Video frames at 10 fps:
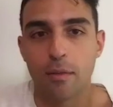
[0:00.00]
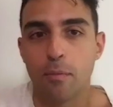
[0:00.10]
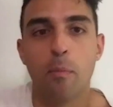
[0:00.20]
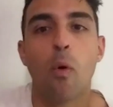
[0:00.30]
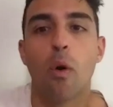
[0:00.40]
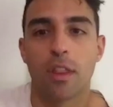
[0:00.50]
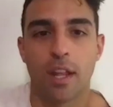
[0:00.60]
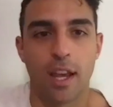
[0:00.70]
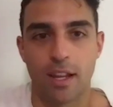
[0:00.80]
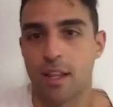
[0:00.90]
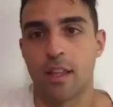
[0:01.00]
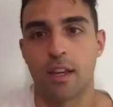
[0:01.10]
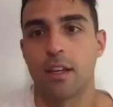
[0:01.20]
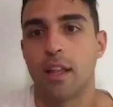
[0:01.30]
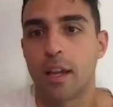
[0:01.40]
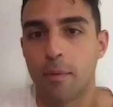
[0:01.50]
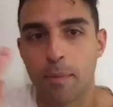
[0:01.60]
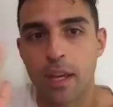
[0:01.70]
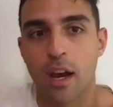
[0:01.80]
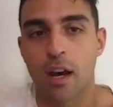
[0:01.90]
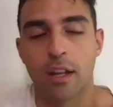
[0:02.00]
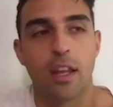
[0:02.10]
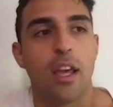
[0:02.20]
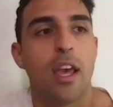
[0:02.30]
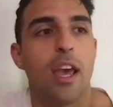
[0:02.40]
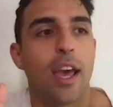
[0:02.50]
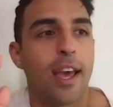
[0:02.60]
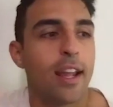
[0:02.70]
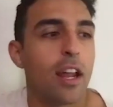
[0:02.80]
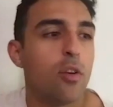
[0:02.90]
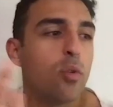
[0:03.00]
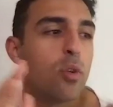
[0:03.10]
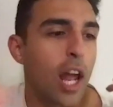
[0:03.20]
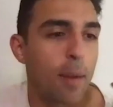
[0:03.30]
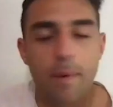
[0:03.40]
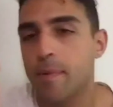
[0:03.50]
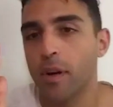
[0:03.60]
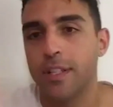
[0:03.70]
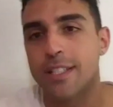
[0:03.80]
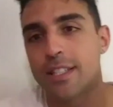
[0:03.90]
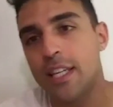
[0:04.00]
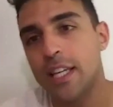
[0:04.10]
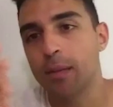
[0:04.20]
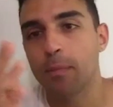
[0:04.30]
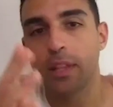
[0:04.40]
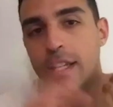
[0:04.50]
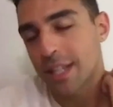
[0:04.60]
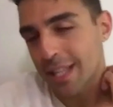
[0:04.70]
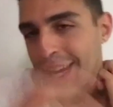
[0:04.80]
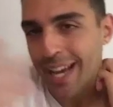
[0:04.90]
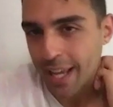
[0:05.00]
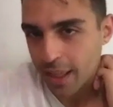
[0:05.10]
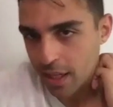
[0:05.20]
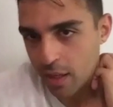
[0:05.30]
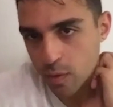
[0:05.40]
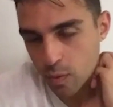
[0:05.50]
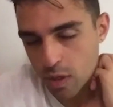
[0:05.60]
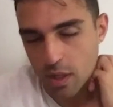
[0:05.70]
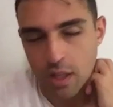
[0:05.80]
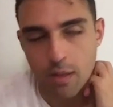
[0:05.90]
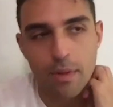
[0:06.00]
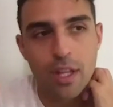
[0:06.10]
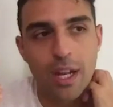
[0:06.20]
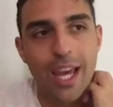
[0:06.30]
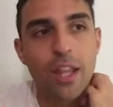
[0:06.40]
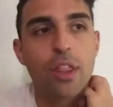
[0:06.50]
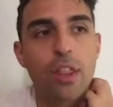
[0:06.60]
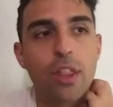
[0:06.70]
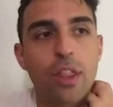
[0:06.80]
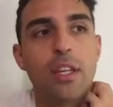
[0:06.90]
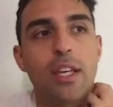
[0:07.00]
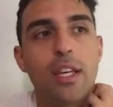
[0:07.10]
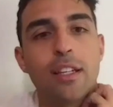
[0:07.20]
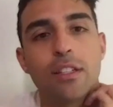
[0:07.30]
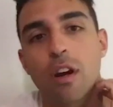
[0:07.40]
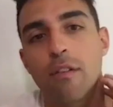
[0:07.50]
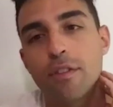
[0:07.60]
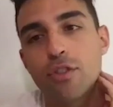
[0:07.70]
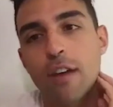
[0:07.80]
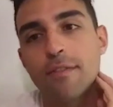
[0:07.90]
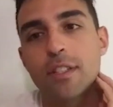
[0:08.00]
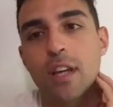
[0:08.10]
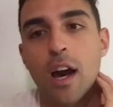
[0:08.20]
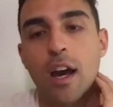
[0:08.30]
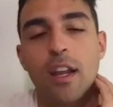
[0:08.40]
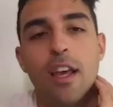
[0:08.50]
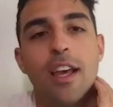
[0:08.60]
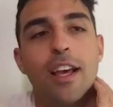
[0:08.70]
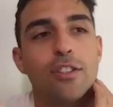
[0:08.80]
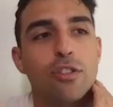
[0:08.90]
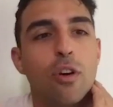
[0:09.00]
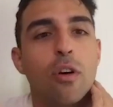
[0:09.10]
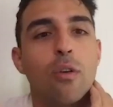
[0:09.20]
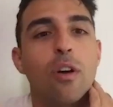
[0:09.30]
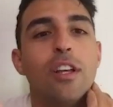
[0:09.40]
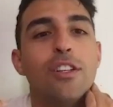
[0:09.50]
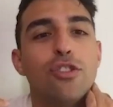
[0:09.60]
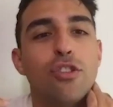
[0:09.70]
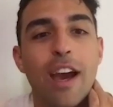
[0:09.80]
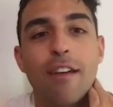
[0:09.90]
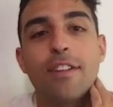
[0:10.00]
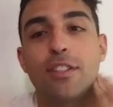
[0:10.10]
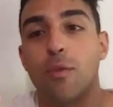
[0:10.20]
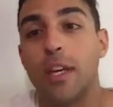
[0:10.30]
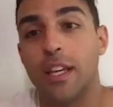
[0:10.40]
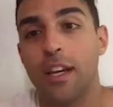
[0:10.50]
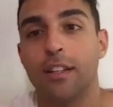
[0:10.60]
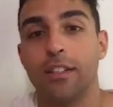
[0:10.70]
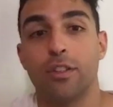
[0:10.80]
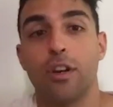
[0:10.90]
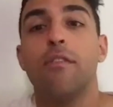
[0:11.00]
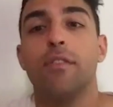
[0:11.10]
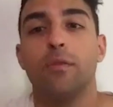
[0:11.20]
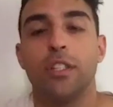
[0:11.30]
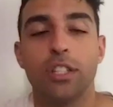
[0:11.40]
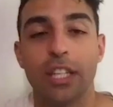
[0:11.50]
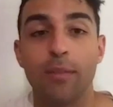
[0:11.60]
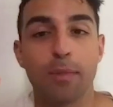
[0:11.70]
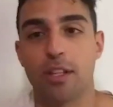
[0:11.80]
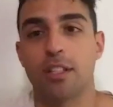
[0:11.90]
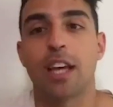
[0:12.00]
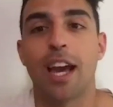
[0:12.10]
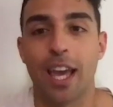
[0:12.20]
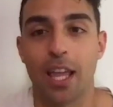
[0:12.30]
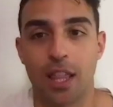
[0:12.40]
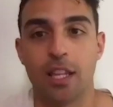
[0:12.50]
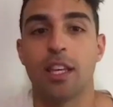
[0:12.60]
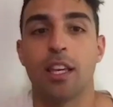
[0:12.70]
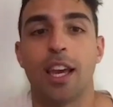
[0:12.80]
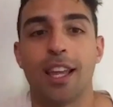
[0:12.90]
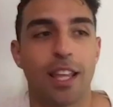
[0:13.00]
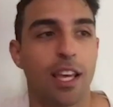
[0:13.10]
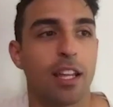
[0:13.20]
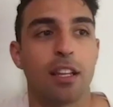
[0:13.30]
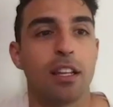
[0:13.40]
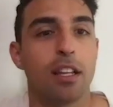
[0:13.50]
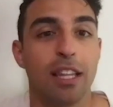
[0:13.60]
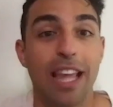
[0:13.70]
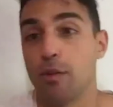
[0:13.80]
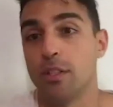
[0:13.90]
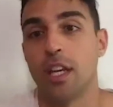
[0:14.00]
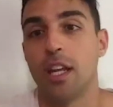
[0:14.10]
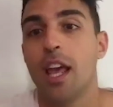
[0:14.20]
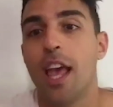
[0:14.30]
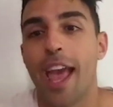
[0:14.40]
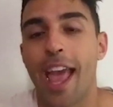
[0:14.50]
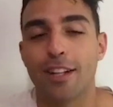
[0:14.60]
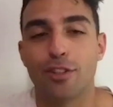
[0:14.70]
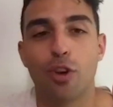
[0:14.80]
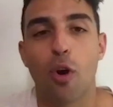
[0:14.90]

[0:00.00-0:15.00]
more than anything, like, beyond. And I knew a lot of people on his team and things like that. Anthony was one of them. And then Anthony, he discovered Travis Scott. And so Travis, the way he got discovered was he just emailed this guy, Anthony, and then that was it. And so,